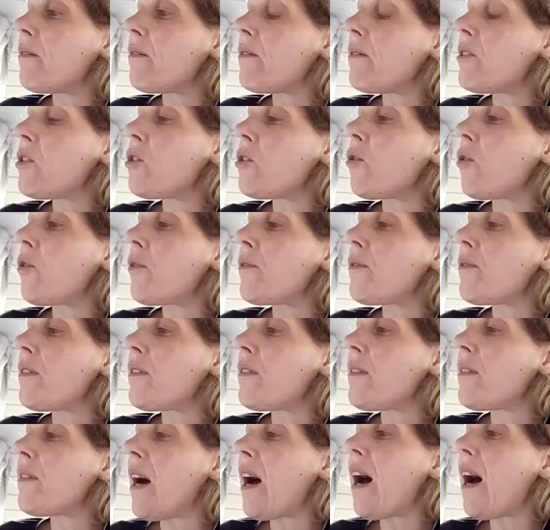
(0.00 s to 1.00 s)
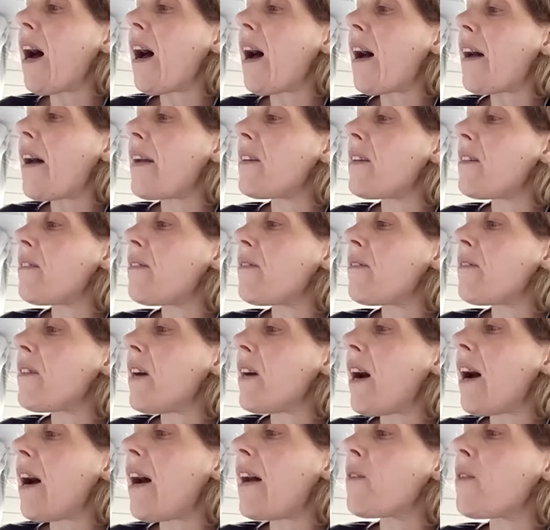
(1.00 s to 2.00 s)
know, the
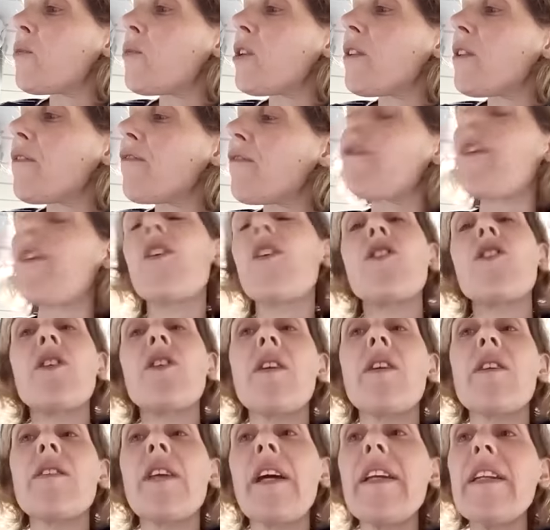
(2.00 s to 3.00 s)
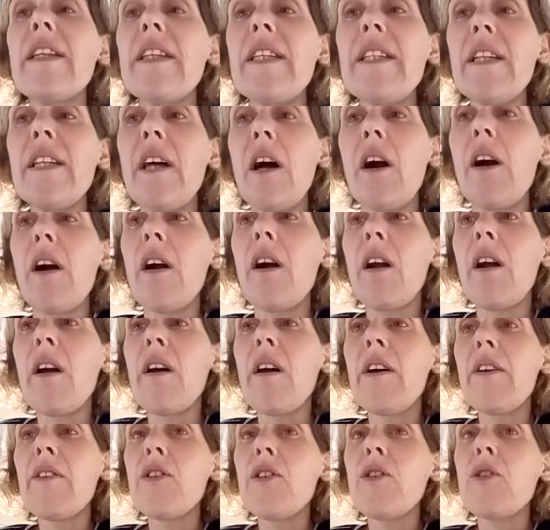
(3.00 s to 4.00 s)
eye wouldn't function as an ear,
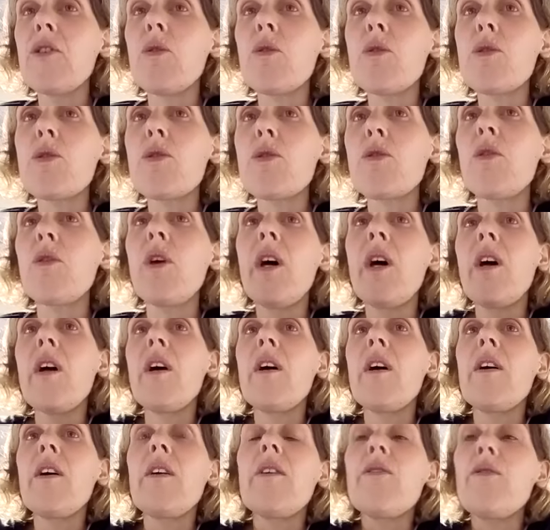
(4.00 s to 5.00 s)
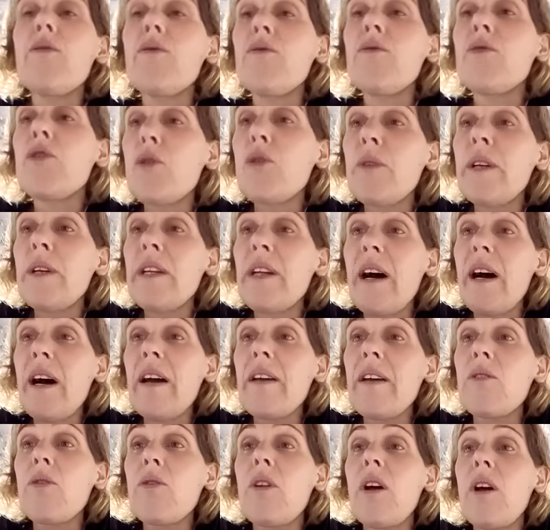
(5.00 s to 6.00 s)
you know, so you and
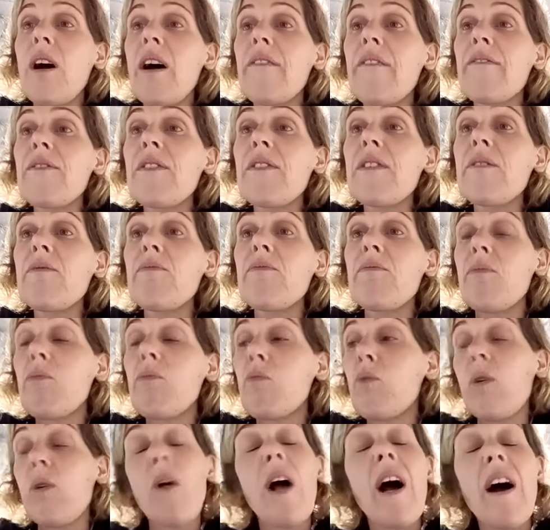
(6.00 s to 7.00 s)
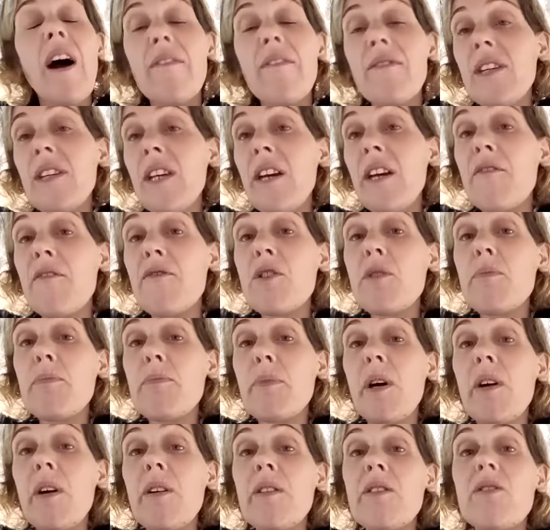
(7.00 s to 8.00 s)
I will have gifts,
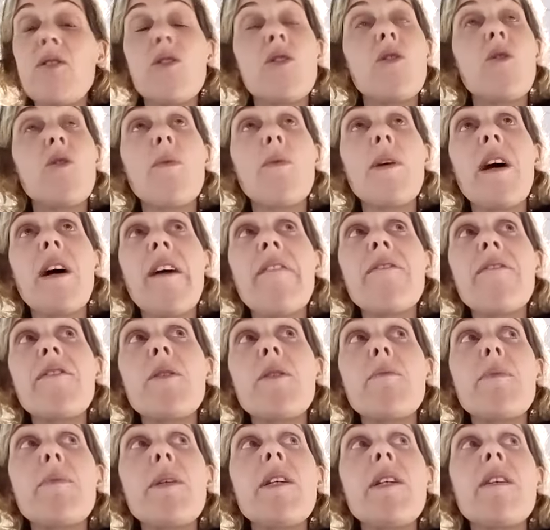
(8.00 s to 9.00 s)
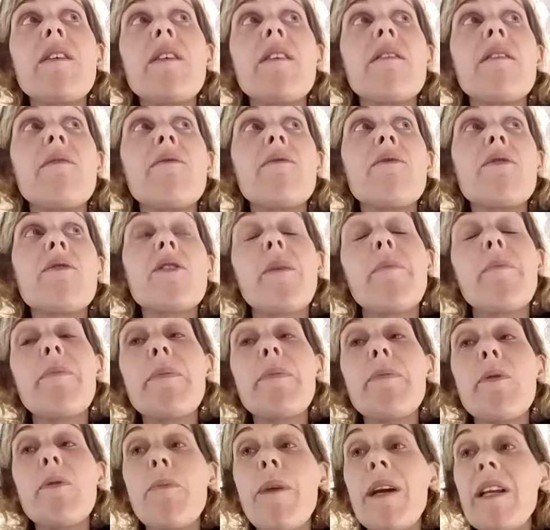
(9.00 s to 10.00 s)
but, you know, some
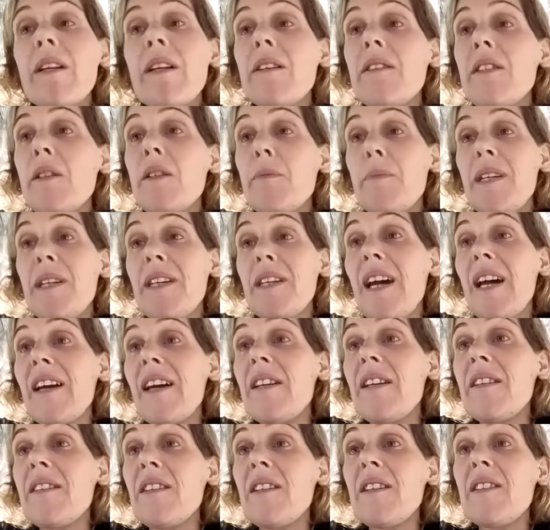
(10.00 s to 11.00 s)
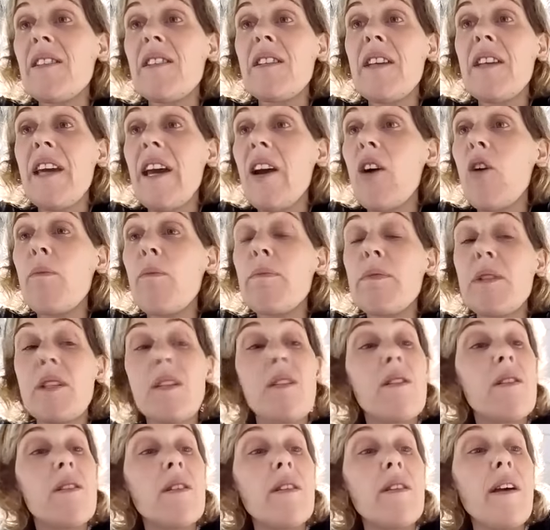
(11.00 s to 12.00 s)
people might need to be guided and helped
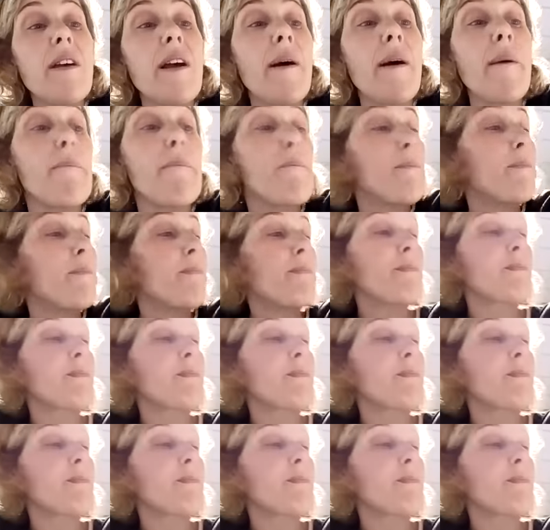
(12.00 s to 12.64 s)
into them.